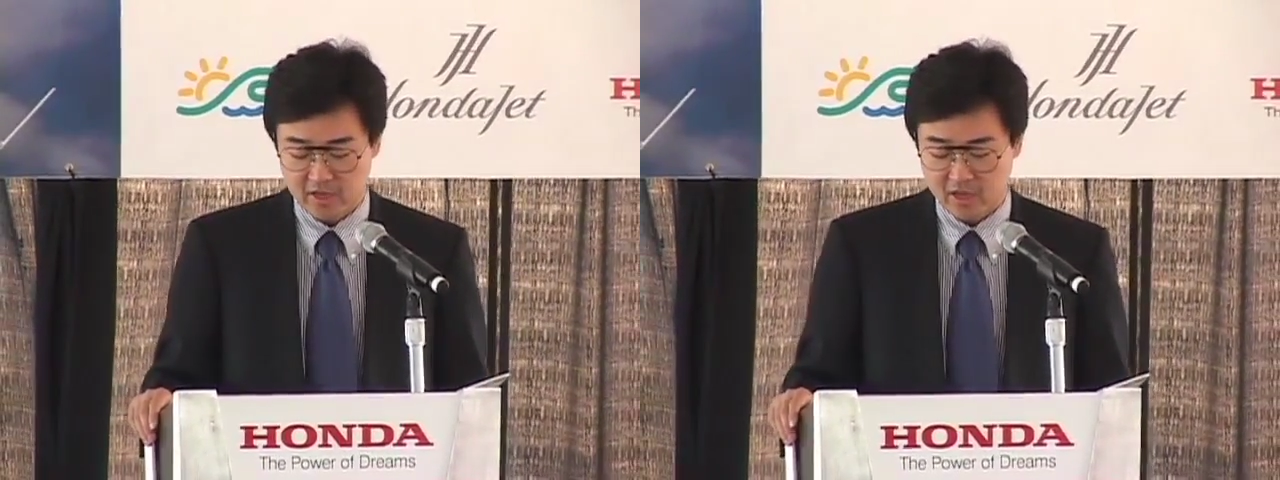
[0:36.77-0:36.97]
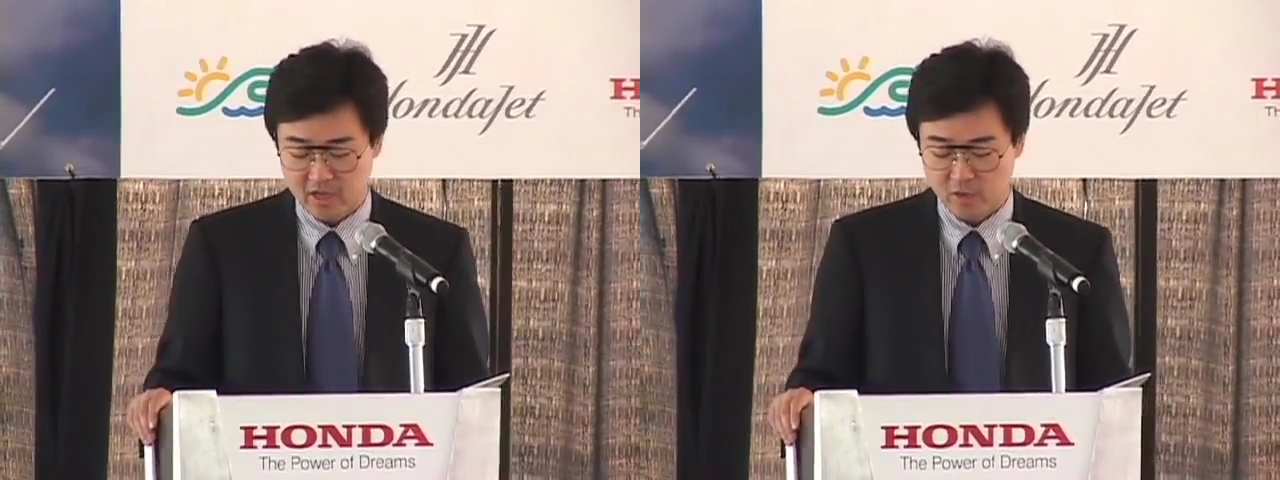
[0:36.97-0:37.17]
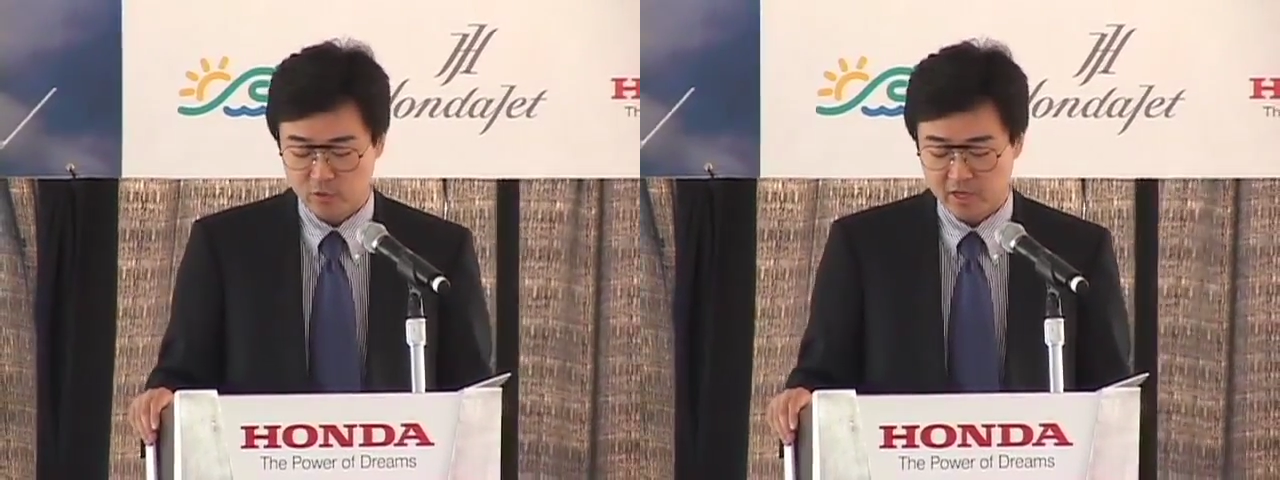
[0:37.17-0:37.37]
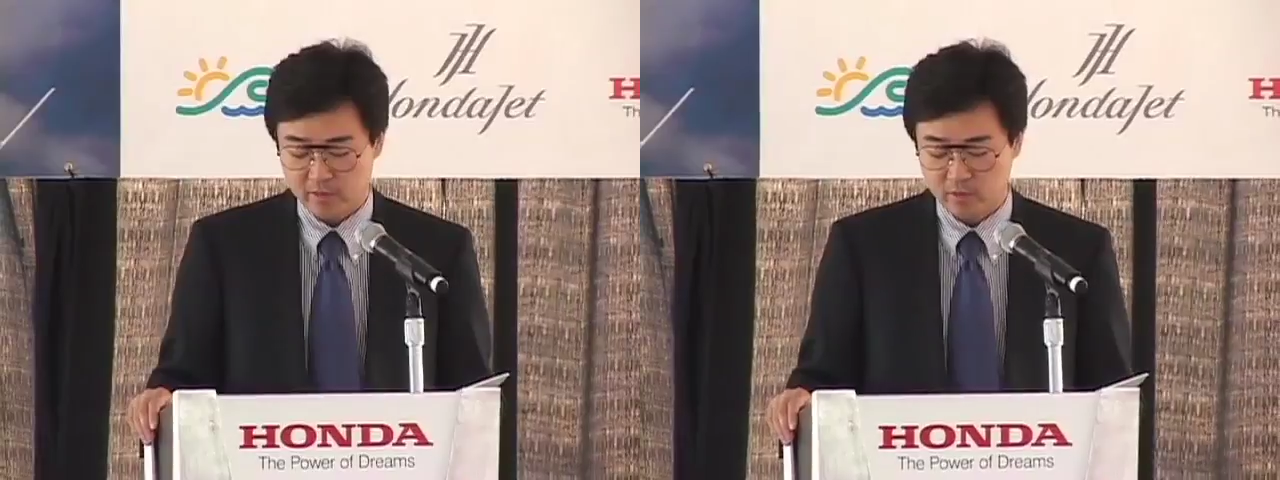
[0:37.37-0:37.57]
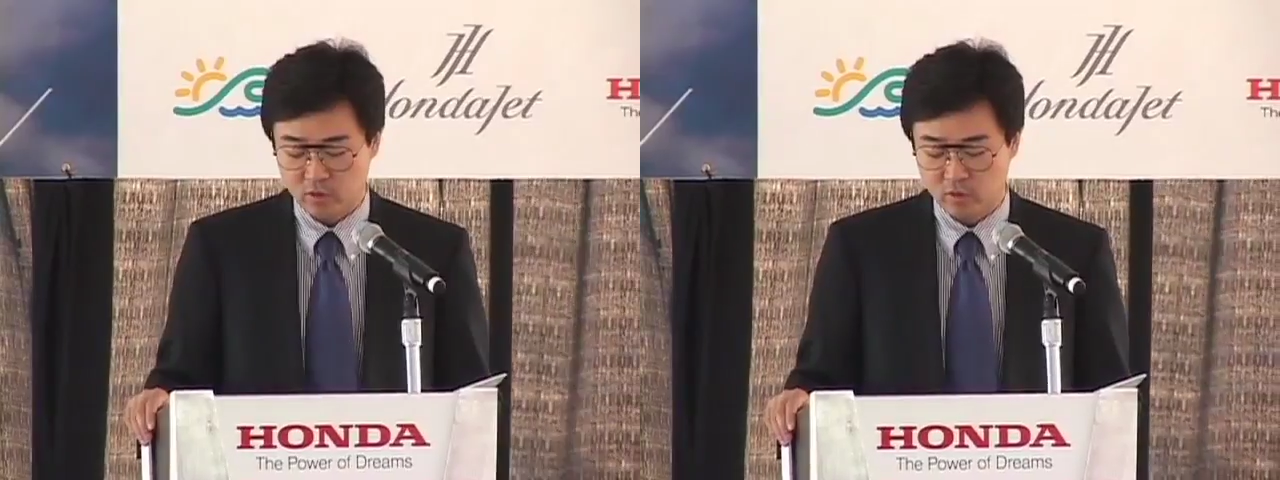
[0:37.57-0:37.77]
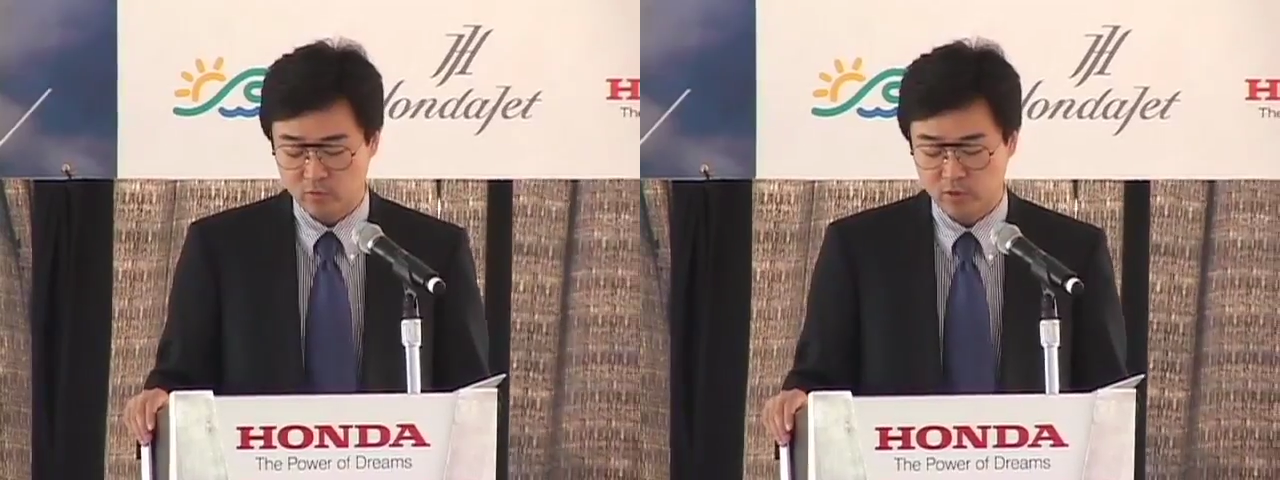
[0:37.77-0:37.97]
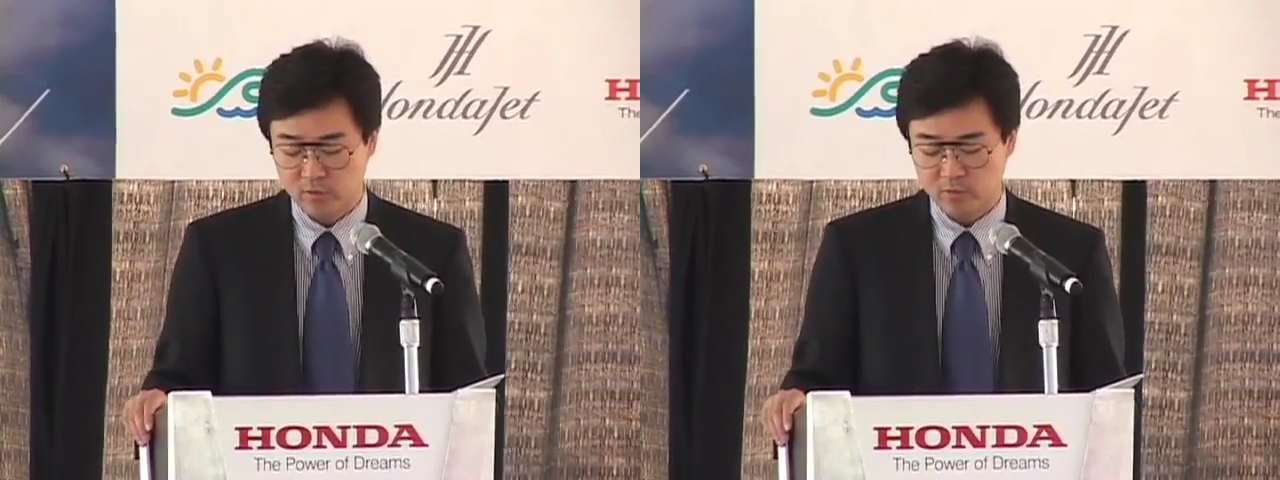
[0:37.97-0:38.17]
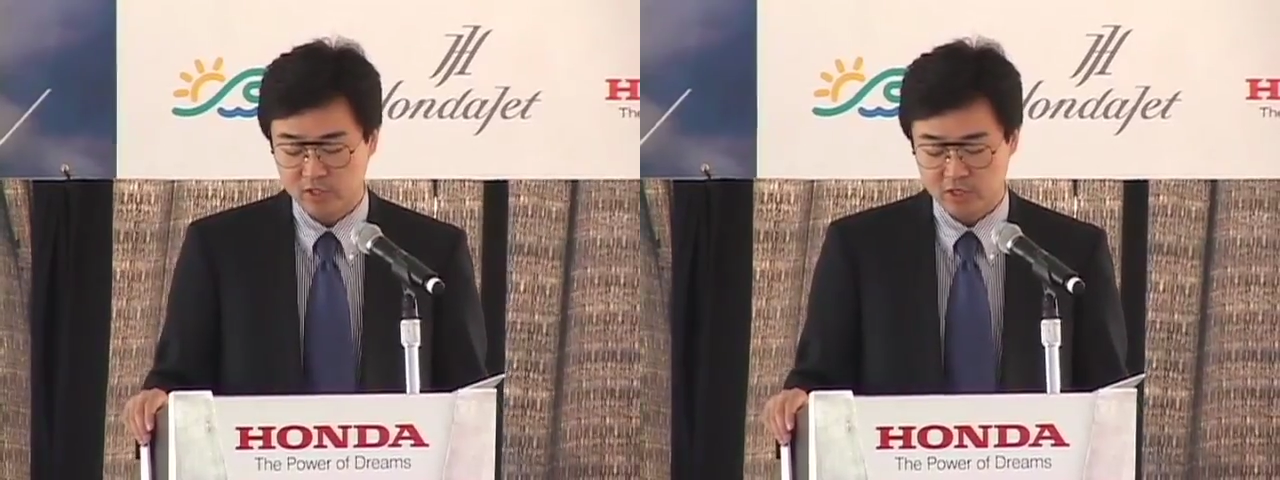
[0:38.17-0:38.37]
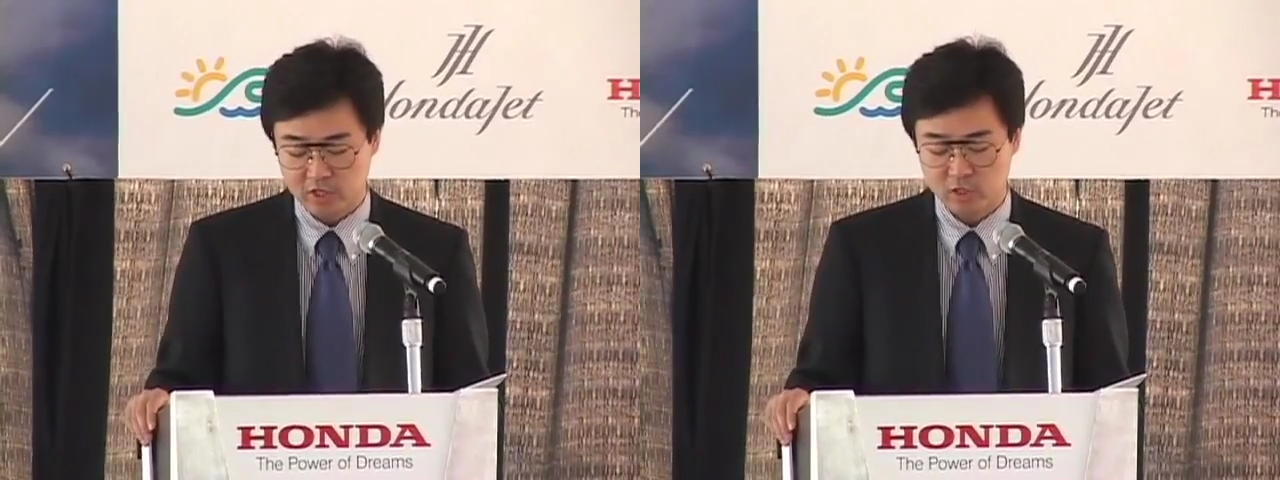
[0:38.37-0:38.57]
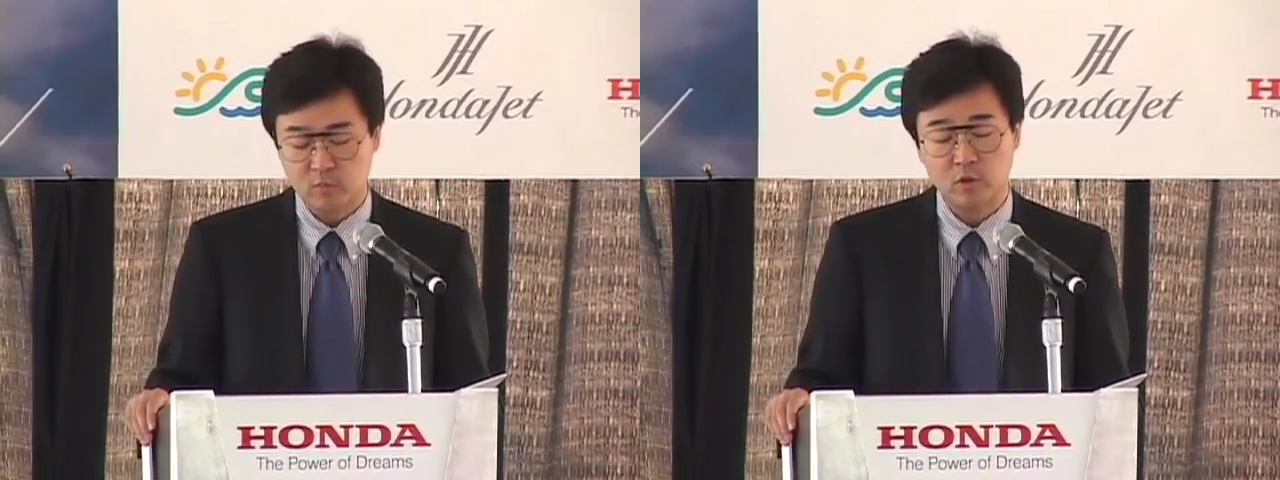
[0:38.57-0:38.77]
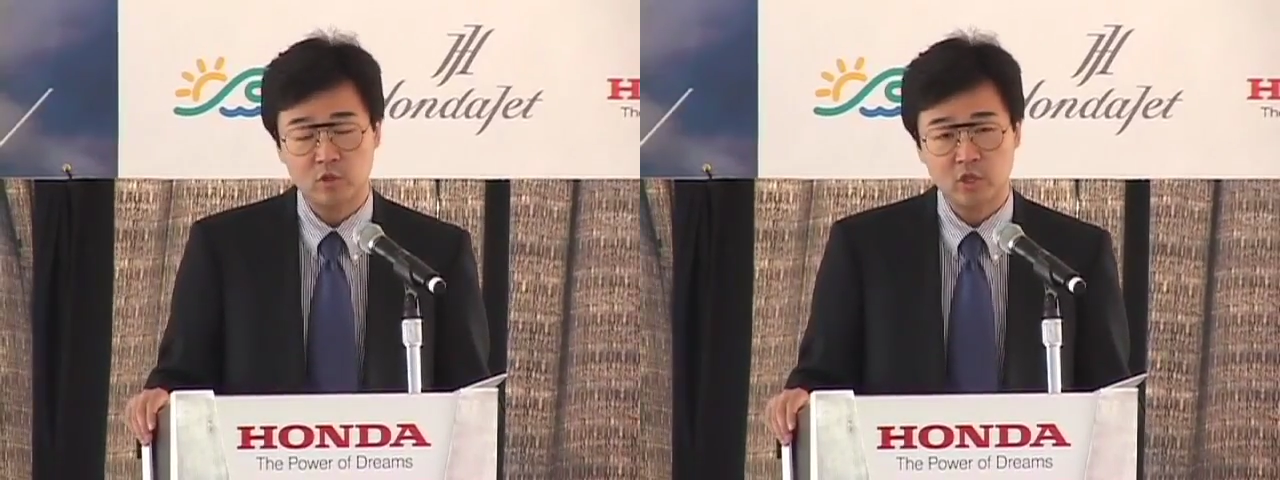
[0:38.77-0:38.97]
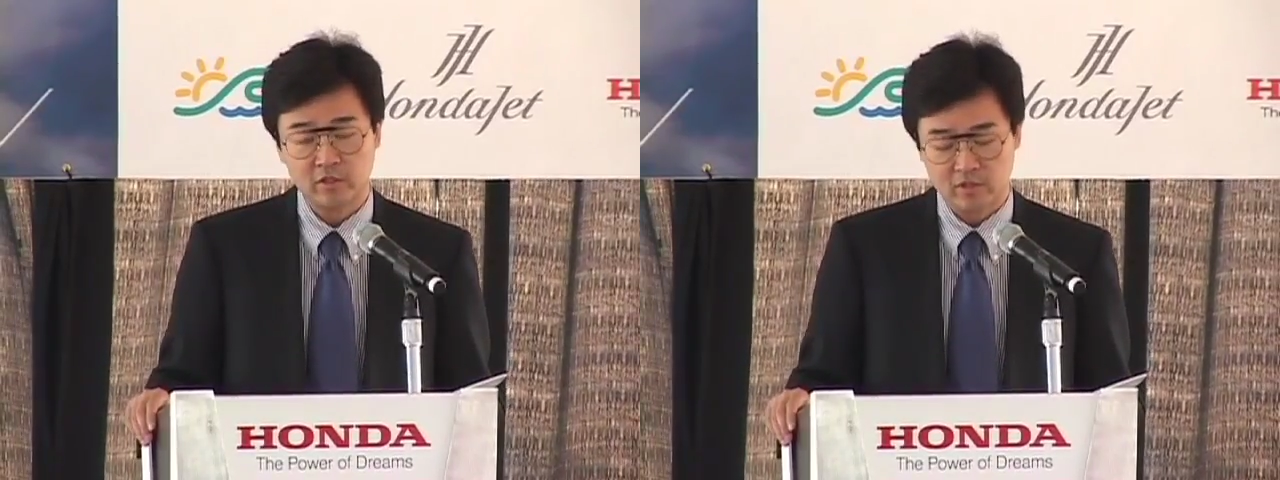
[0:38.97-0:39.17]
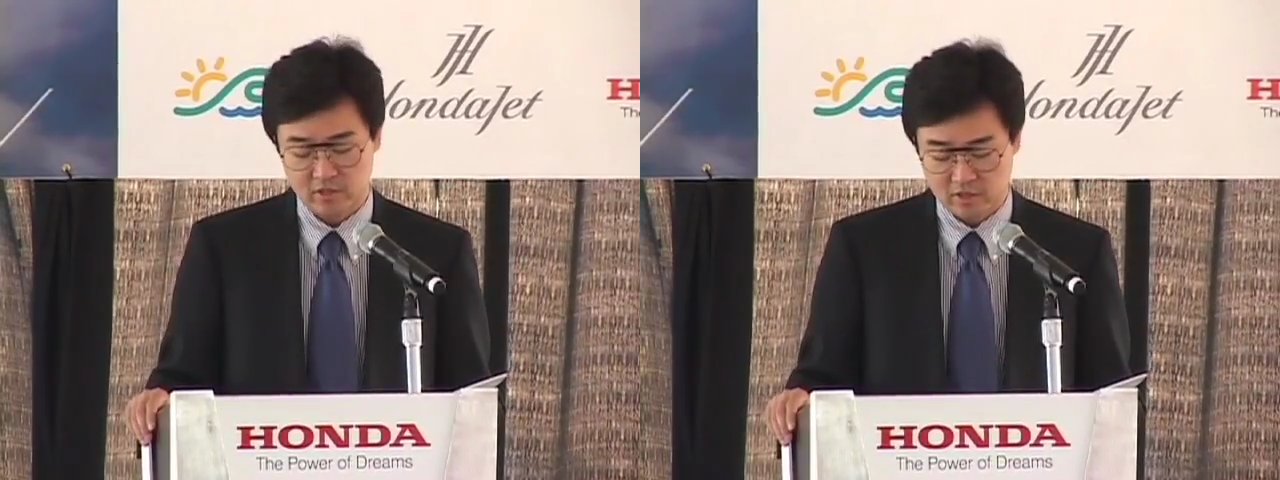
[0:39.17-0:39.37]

uh, we have gone from research project